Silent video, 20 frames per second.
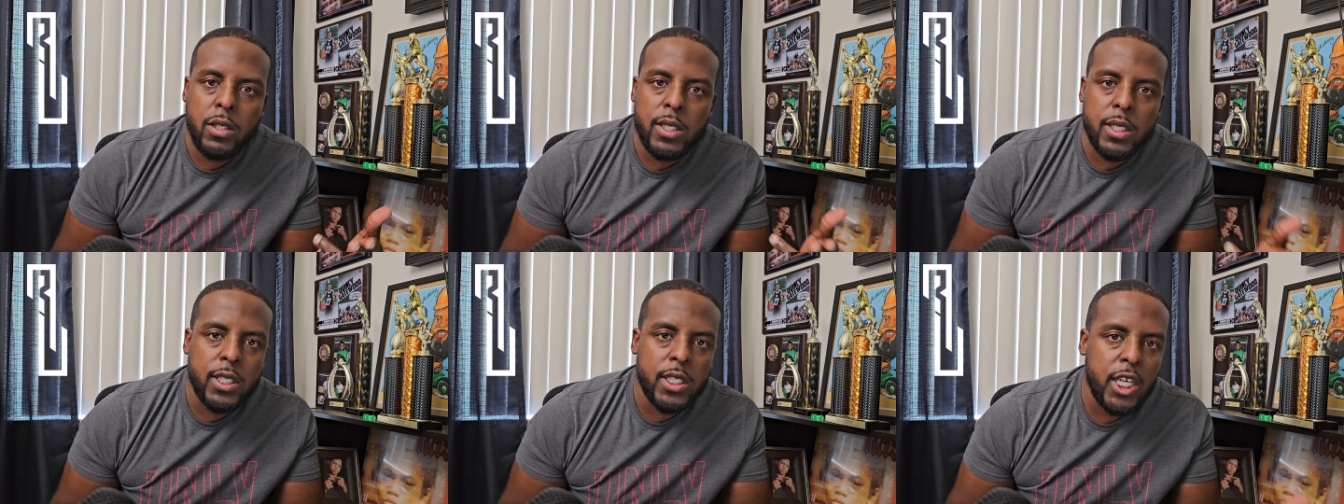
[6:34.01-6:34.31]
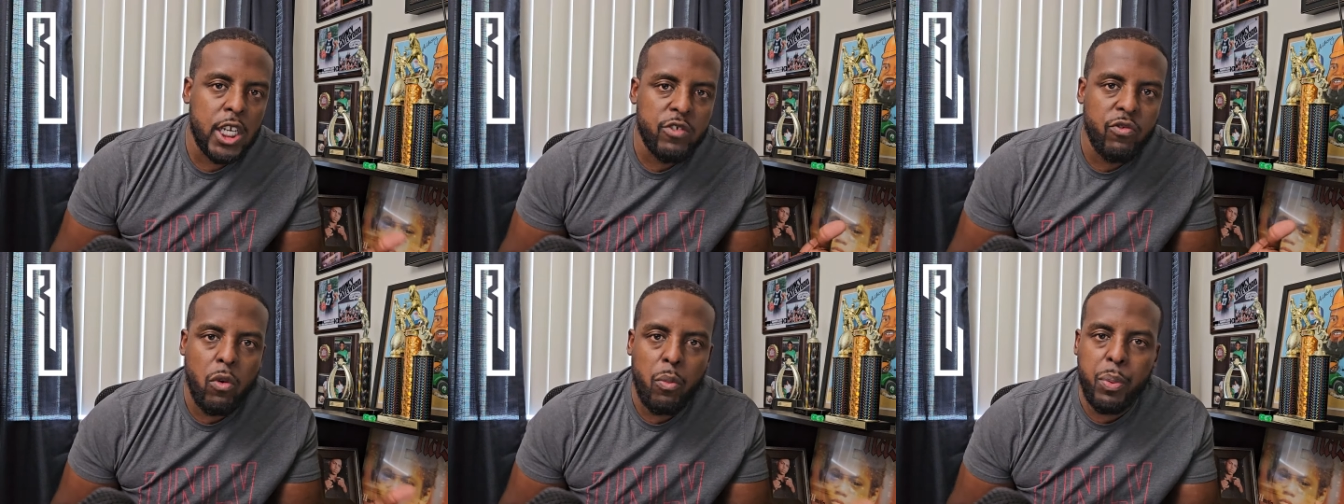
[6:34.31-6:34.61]

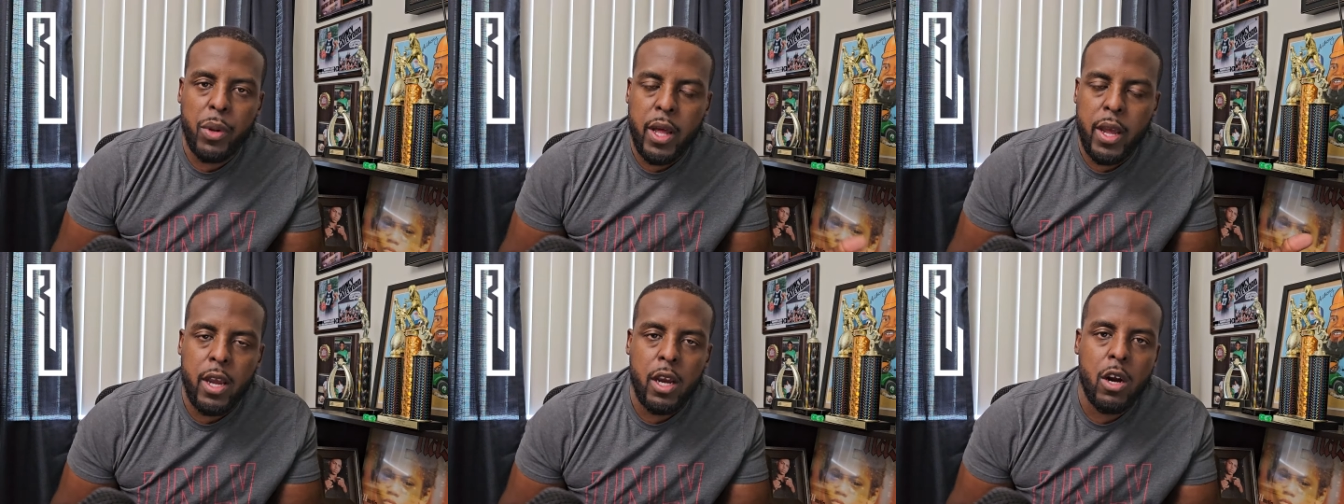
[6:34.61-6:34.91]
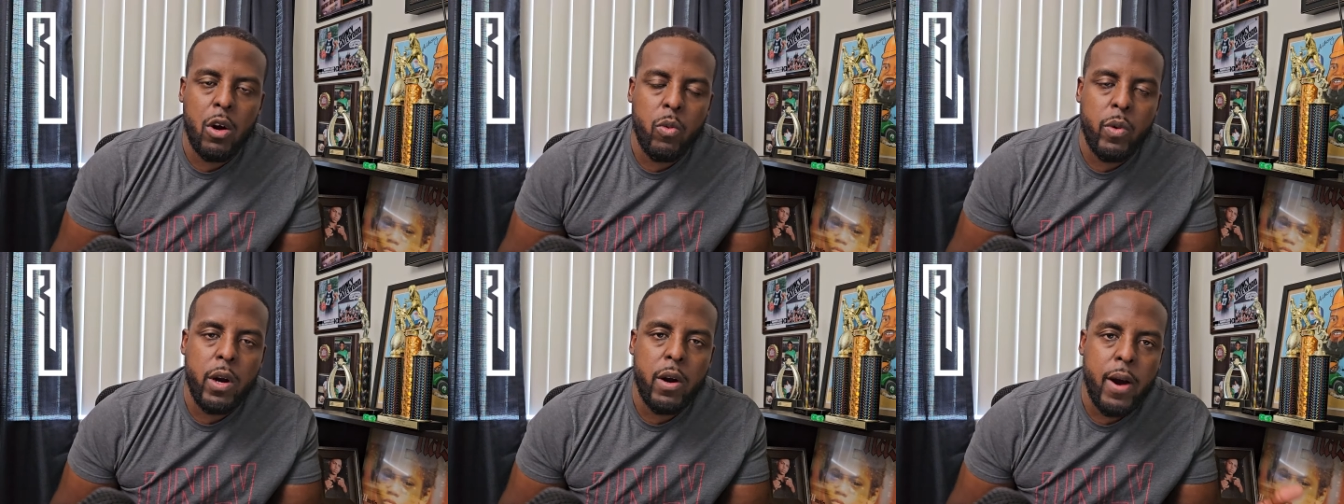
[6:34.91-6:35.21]
successful playing
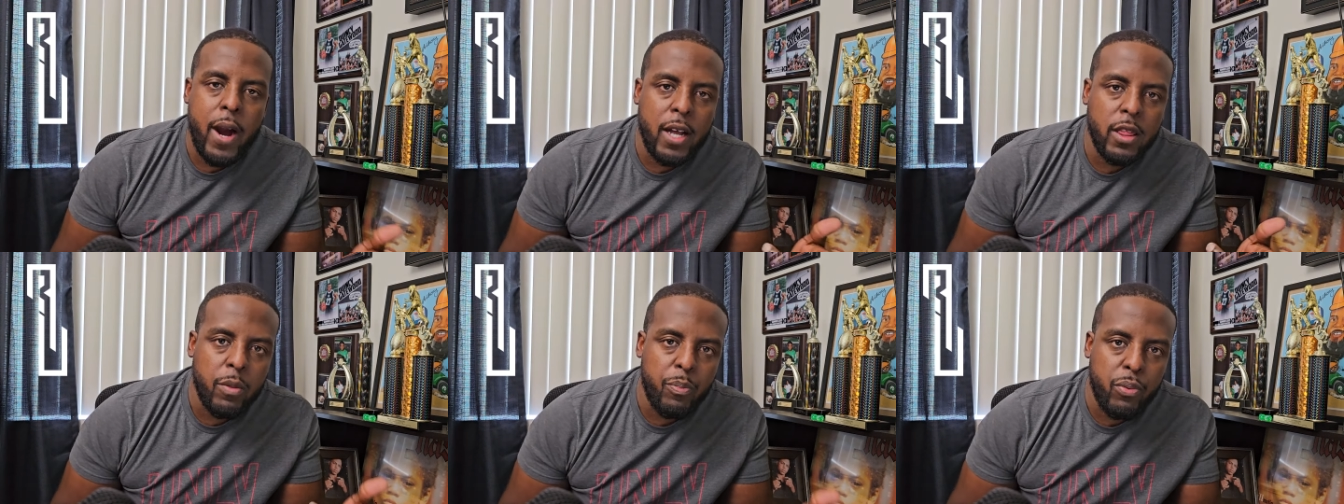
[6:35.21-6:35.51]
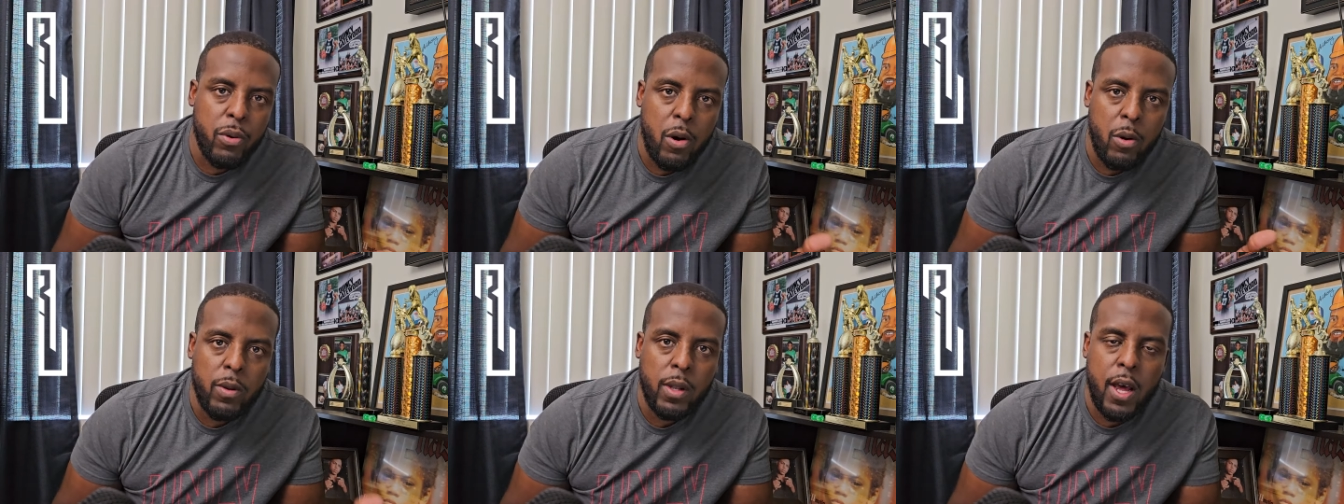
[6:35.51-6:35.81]
career at the
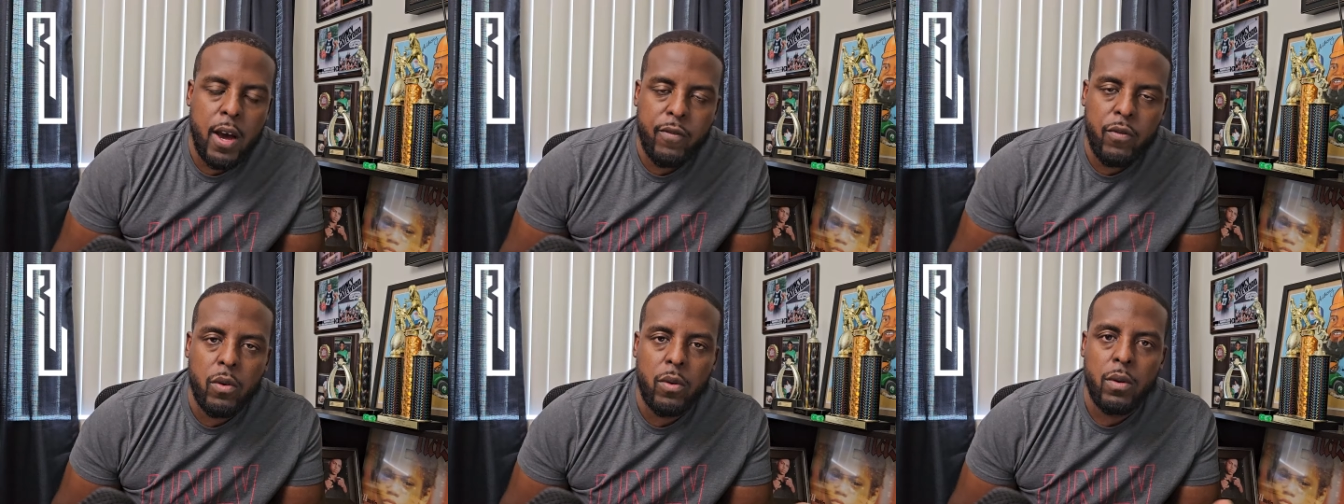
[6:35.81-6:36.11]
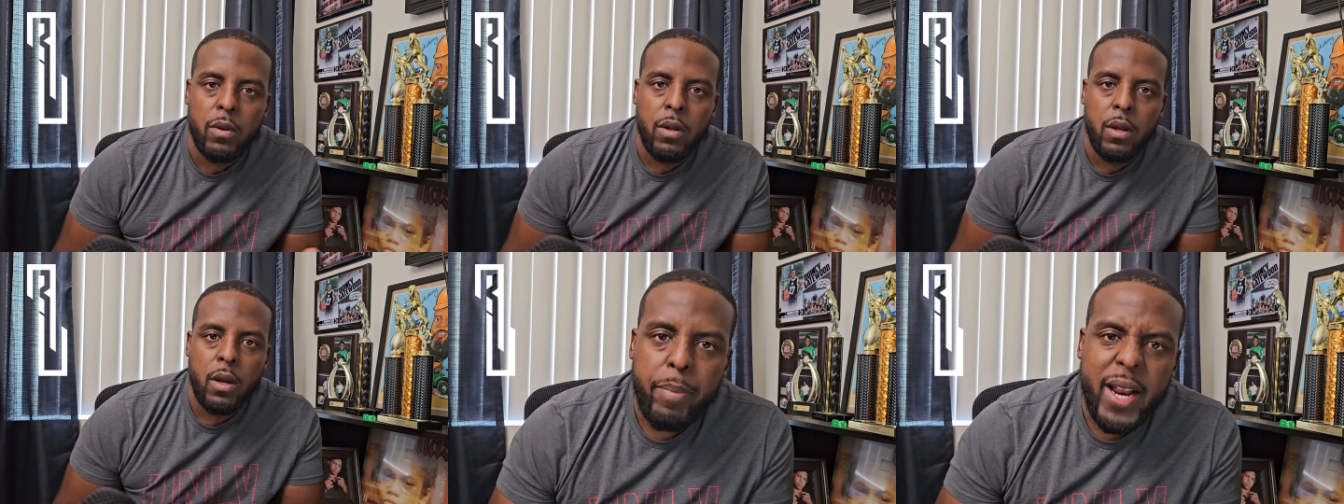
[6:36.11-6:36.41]
pro level